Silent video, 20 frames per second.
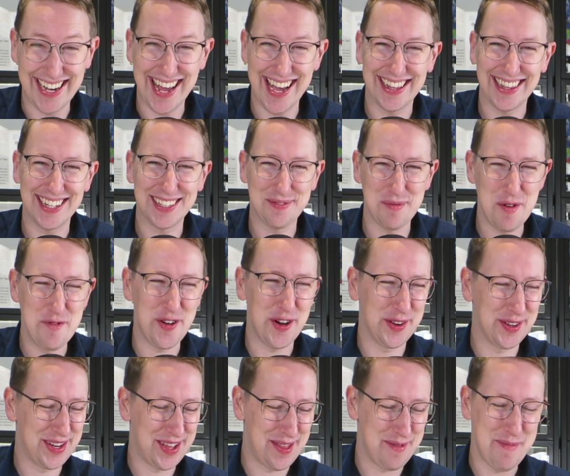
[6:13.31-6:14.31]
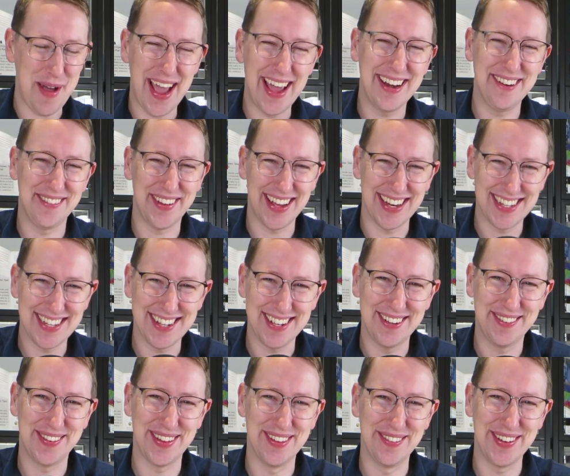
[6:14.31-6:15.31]
now let's move on to the main event
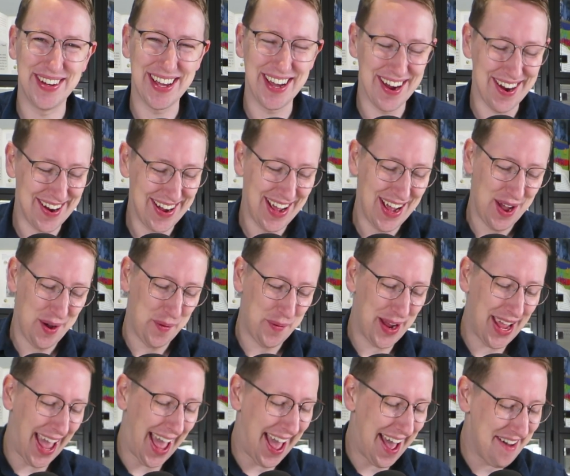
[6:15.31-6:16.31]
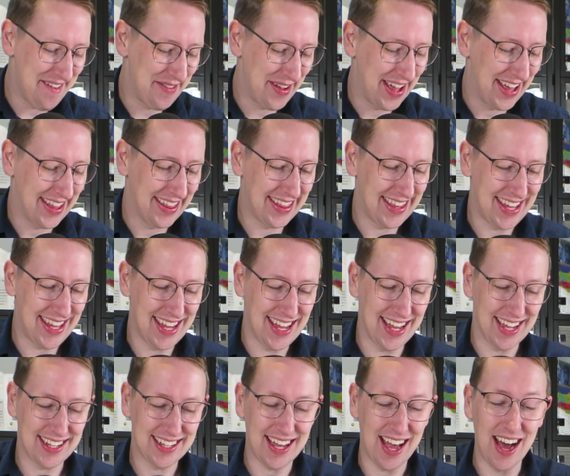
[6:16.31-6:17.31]
for the video. We have
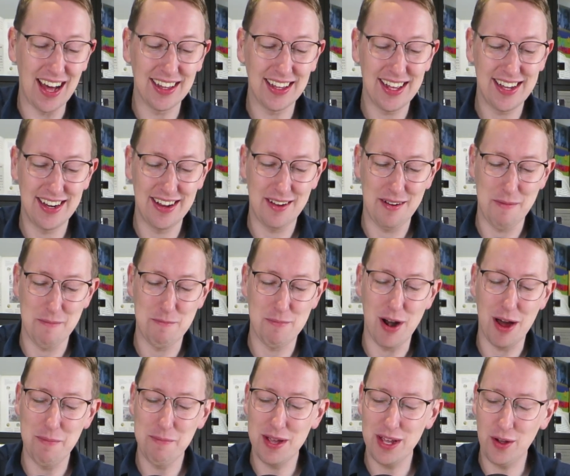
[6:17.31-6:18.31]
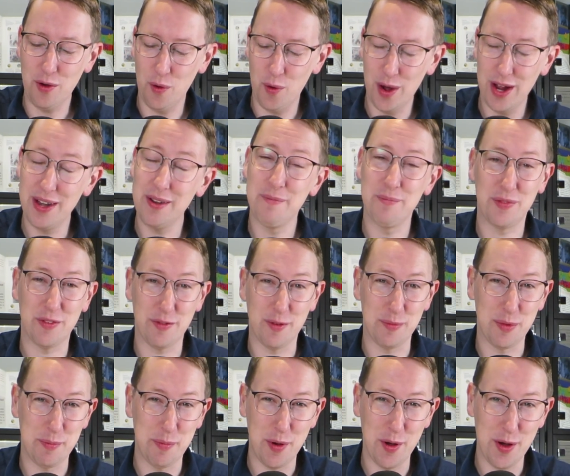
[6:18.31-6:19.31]
the coloured Brumby coin
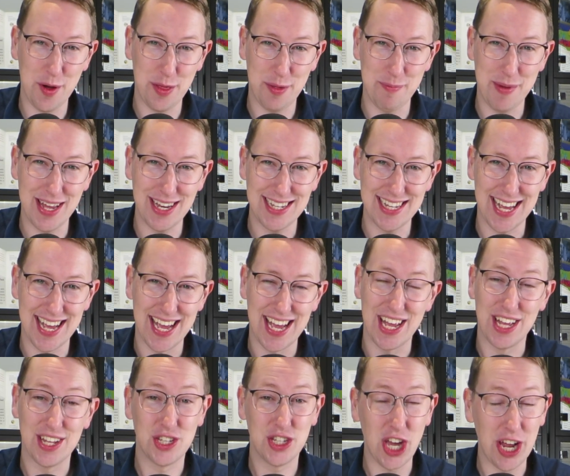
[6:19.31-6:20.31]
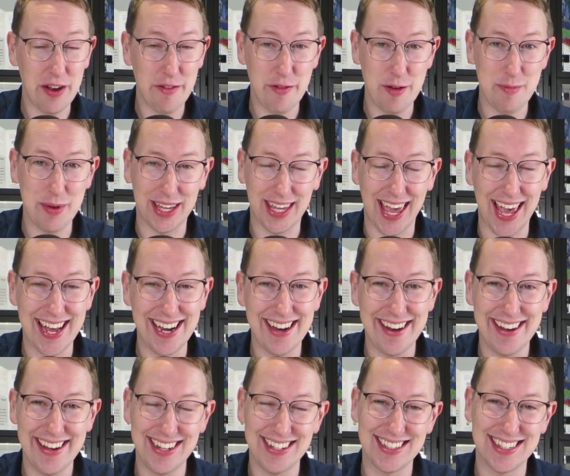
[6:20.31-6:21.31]
from the Perth Mint. Jennifer
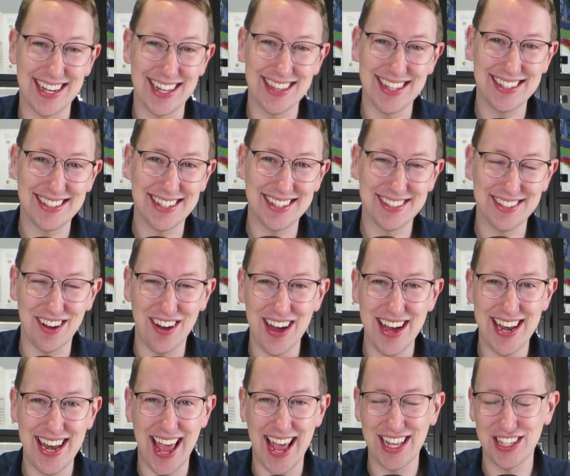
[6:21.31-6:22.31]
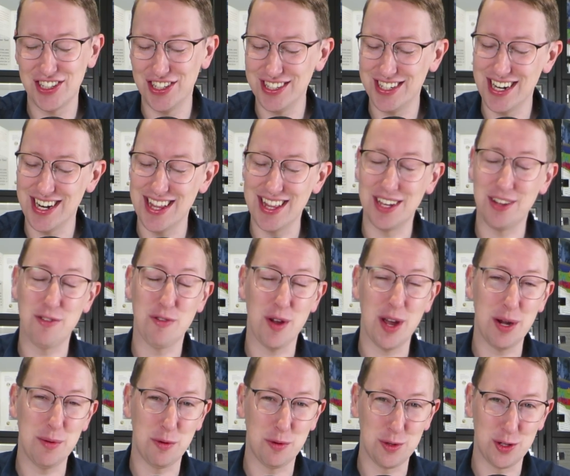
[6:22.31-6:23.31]
McKenna has done this design, and she's done an
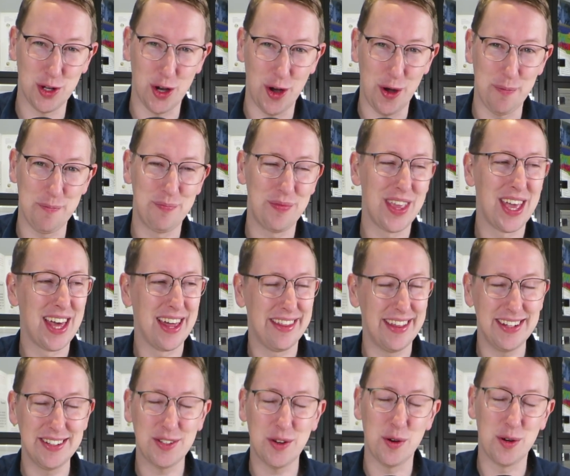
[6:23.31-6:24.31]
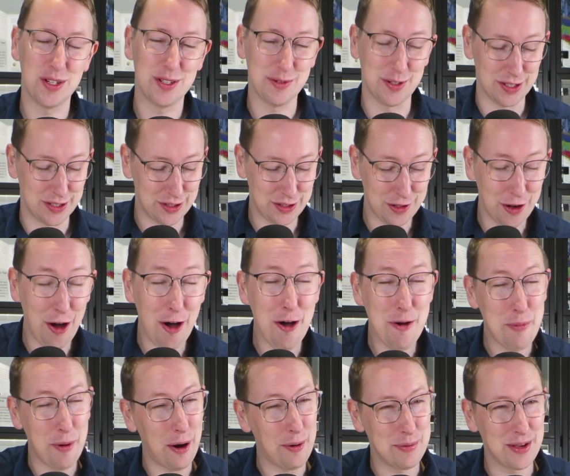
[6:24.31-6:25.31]
incredible job. These coins were so
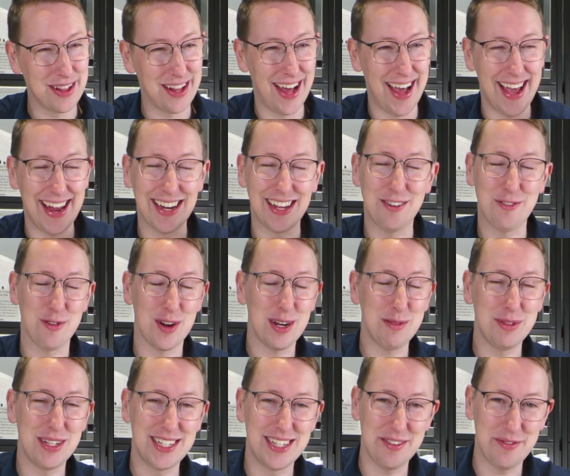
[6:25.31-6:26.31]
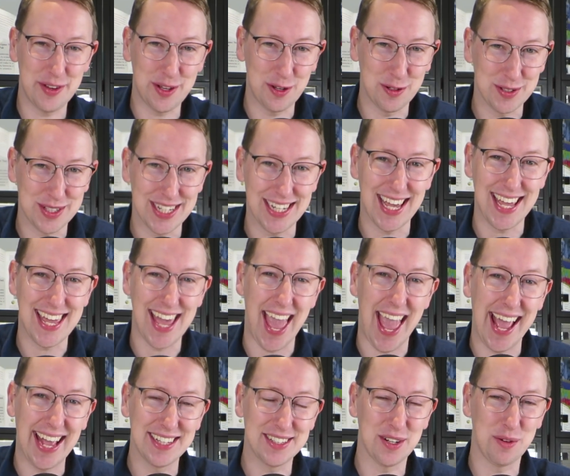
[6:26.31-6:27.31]
popular and incredibly difficult to get your hands